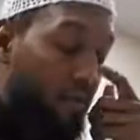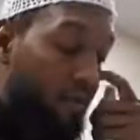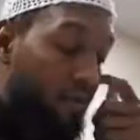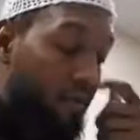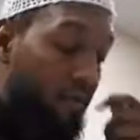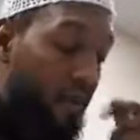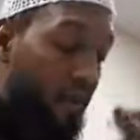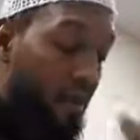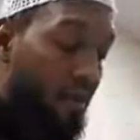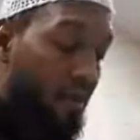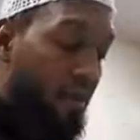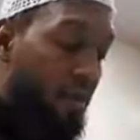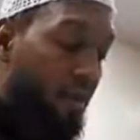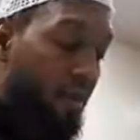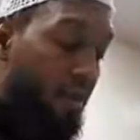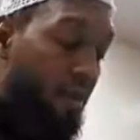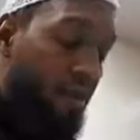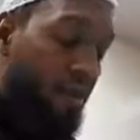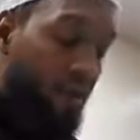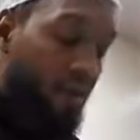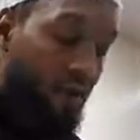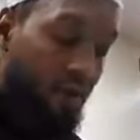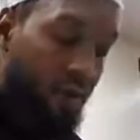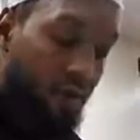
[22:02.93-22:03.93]
Imam
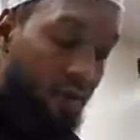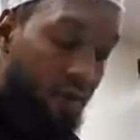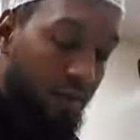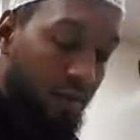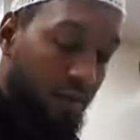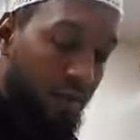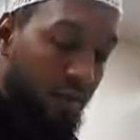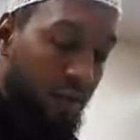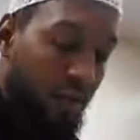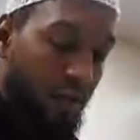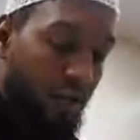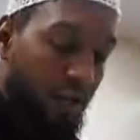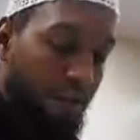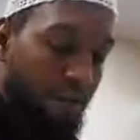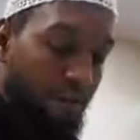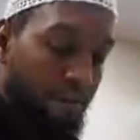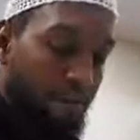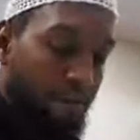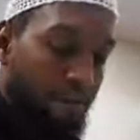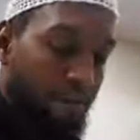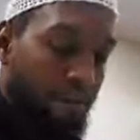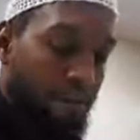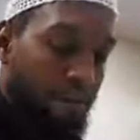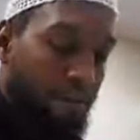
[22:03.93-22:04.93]
An-Nawawi rahimahullah.
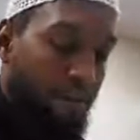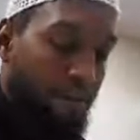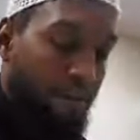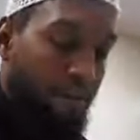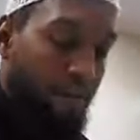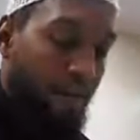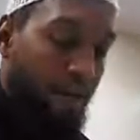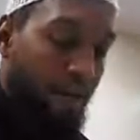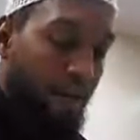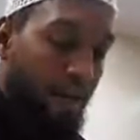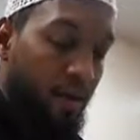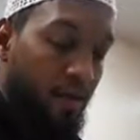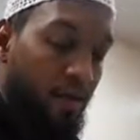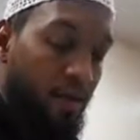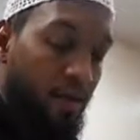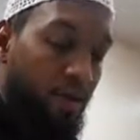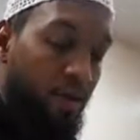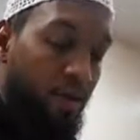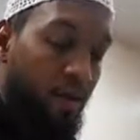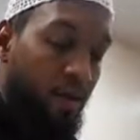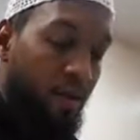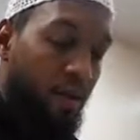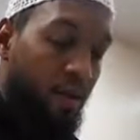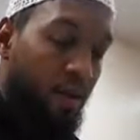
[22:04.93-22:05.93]
He was
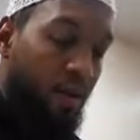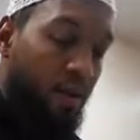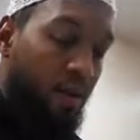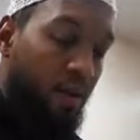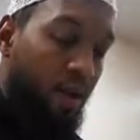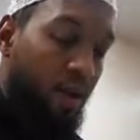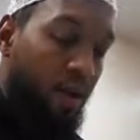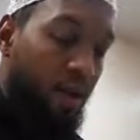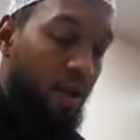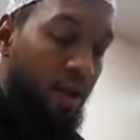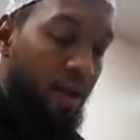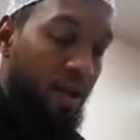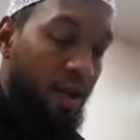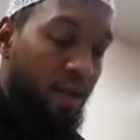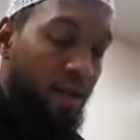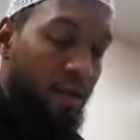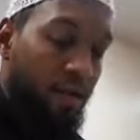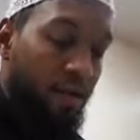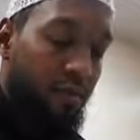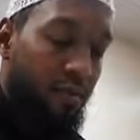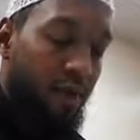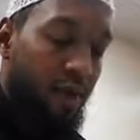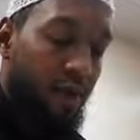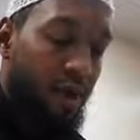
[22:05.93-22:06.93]
born,
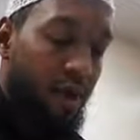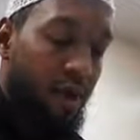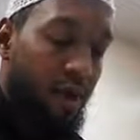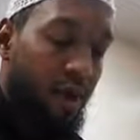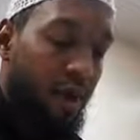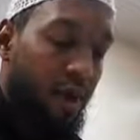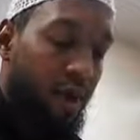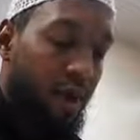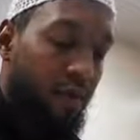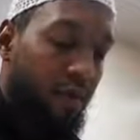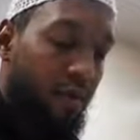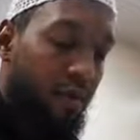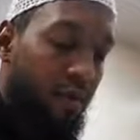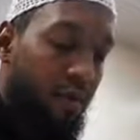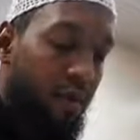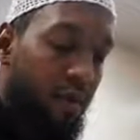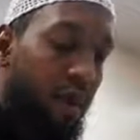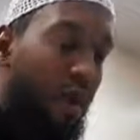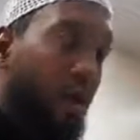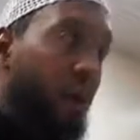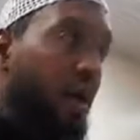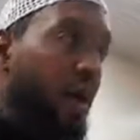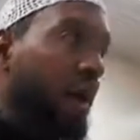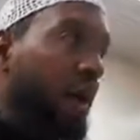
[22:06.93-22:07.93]
Wulida bin Nawa,
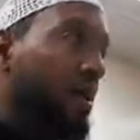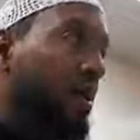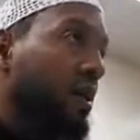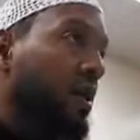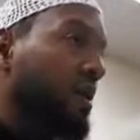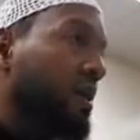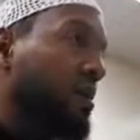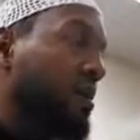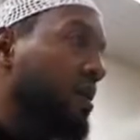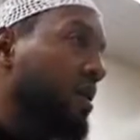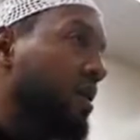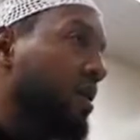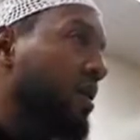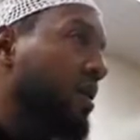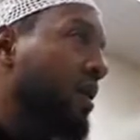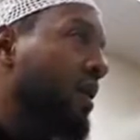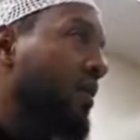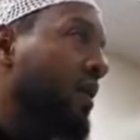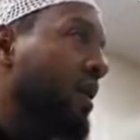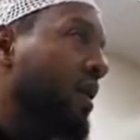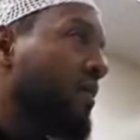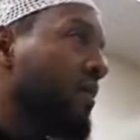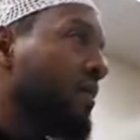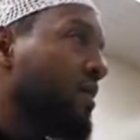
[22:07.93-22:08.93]
the city
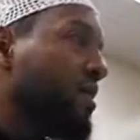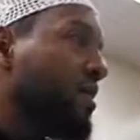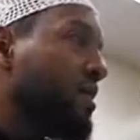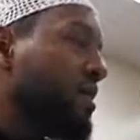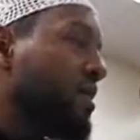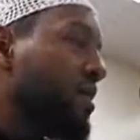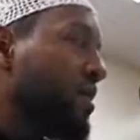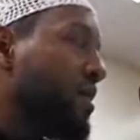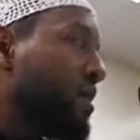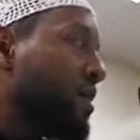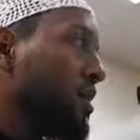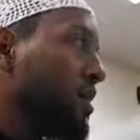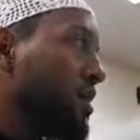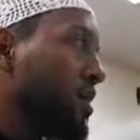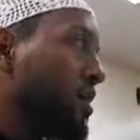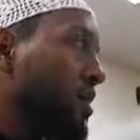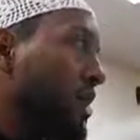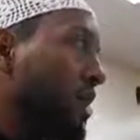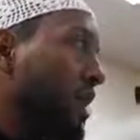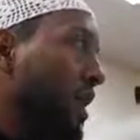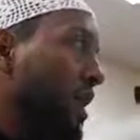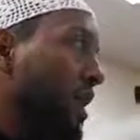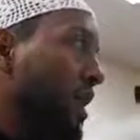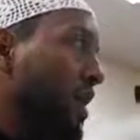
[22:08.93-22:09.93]
Nawa, which is in
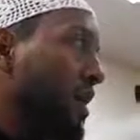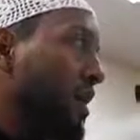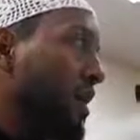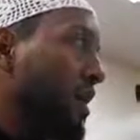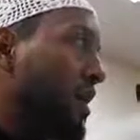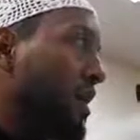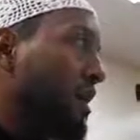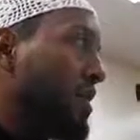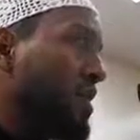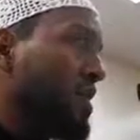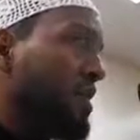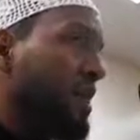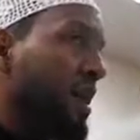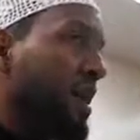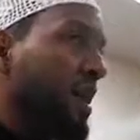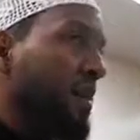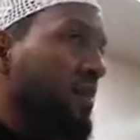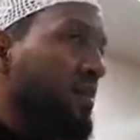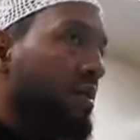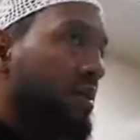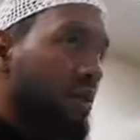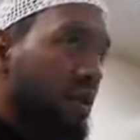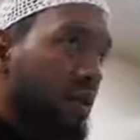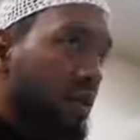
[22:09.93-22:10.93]

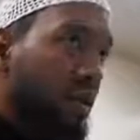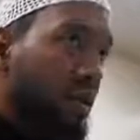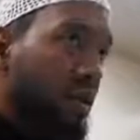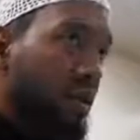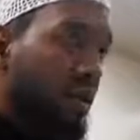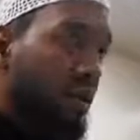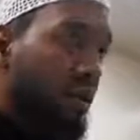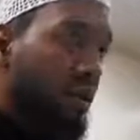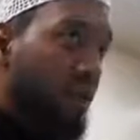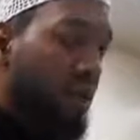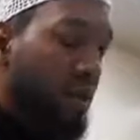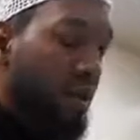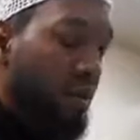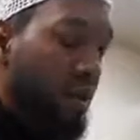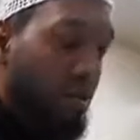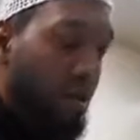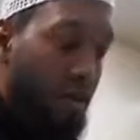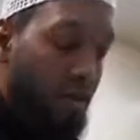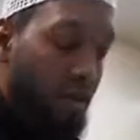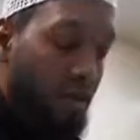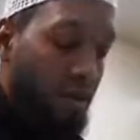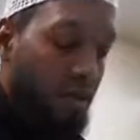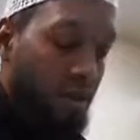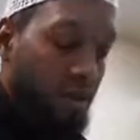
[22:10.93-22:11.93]
Sham, Syria,
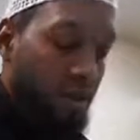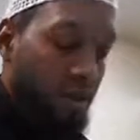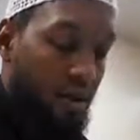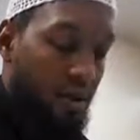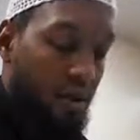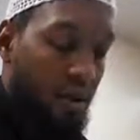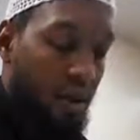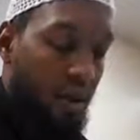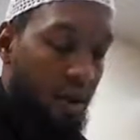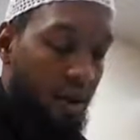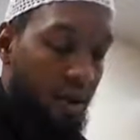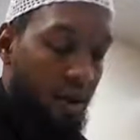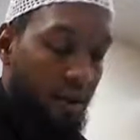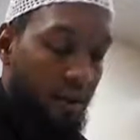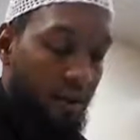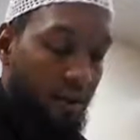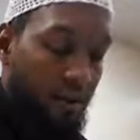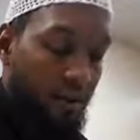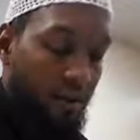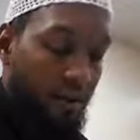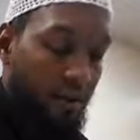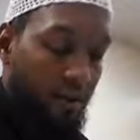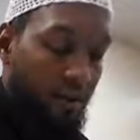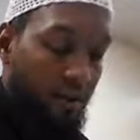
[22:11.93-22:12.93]
in that
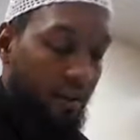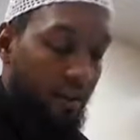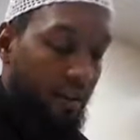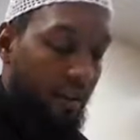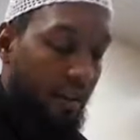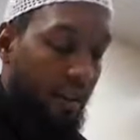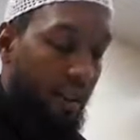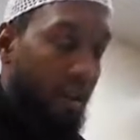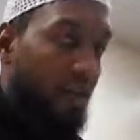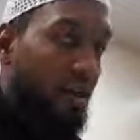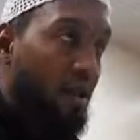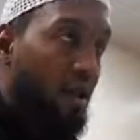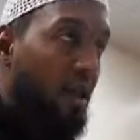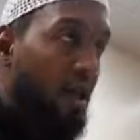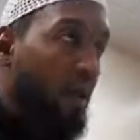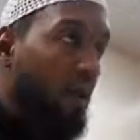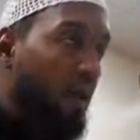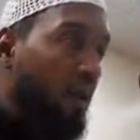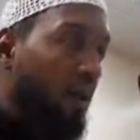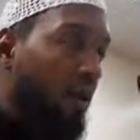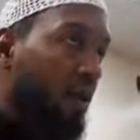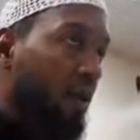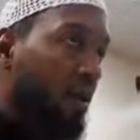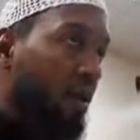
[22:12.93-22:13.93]
area.
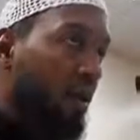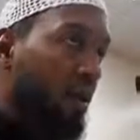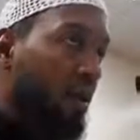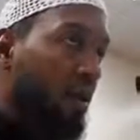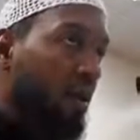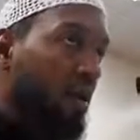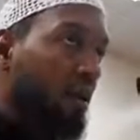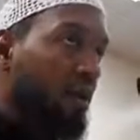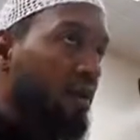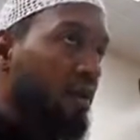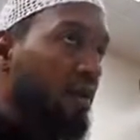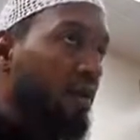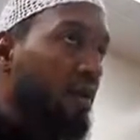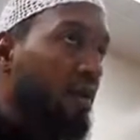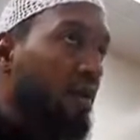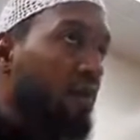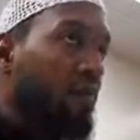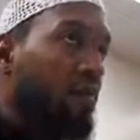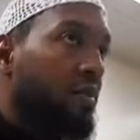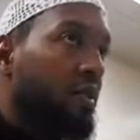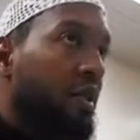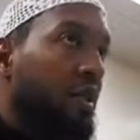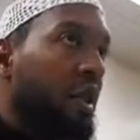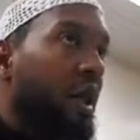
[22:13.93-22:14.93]
An-Nawawi comes
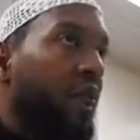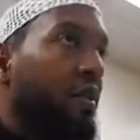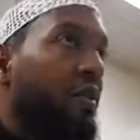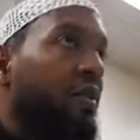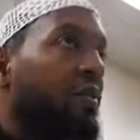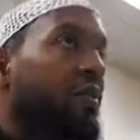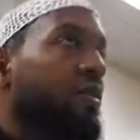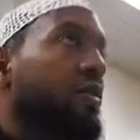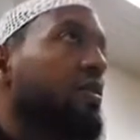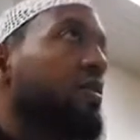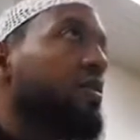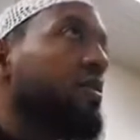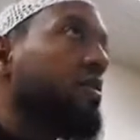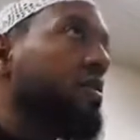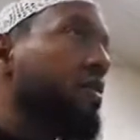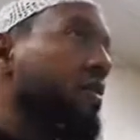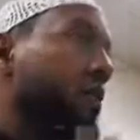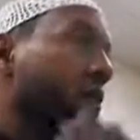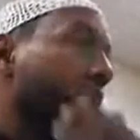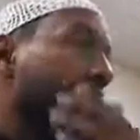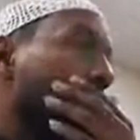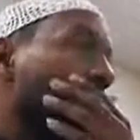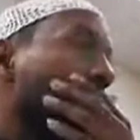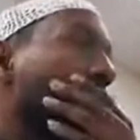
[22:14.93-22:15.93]
from the name of his
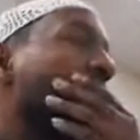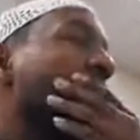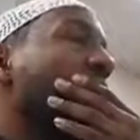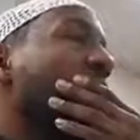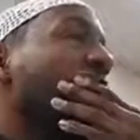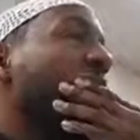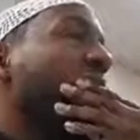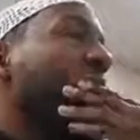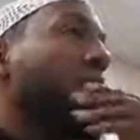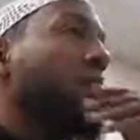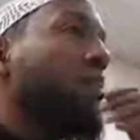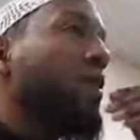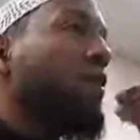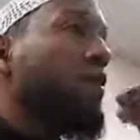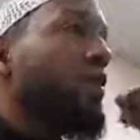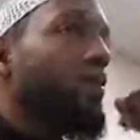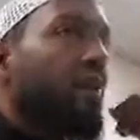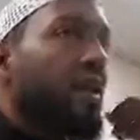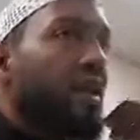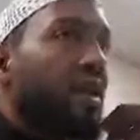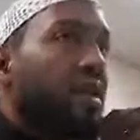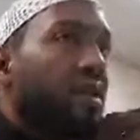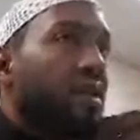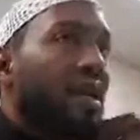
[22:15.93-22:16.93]

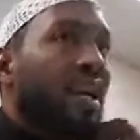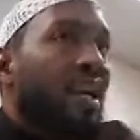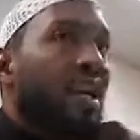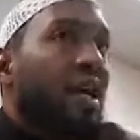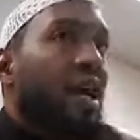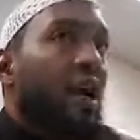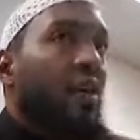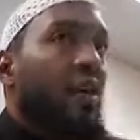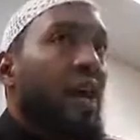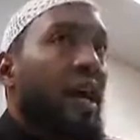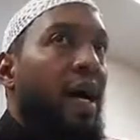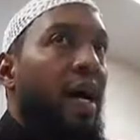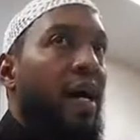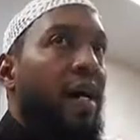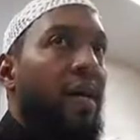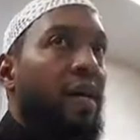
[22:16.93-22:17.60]
birthplace, Nawa,